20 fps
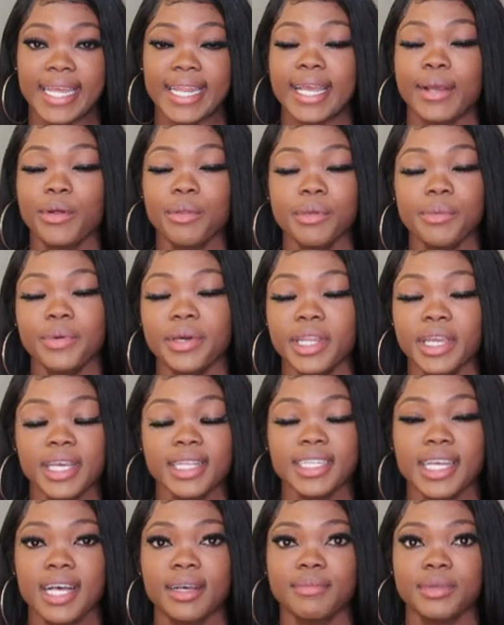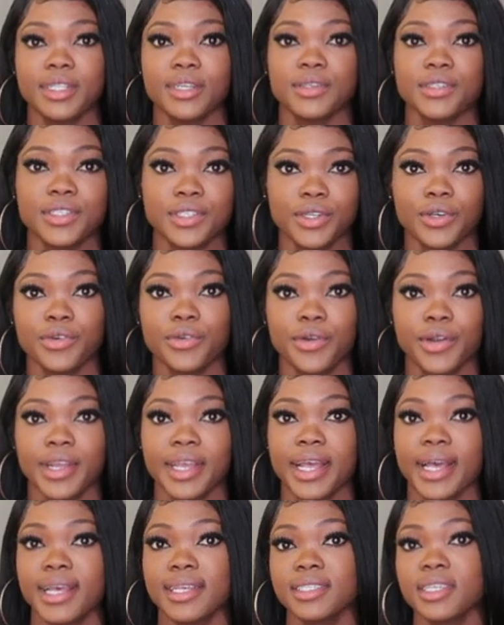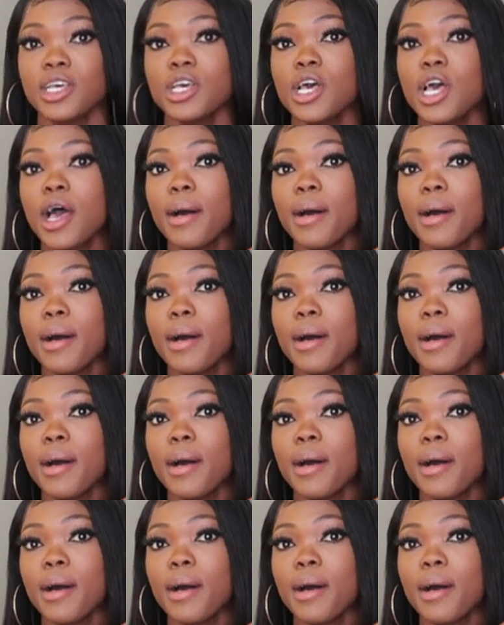and I will be putting it down below, so don't worry guys.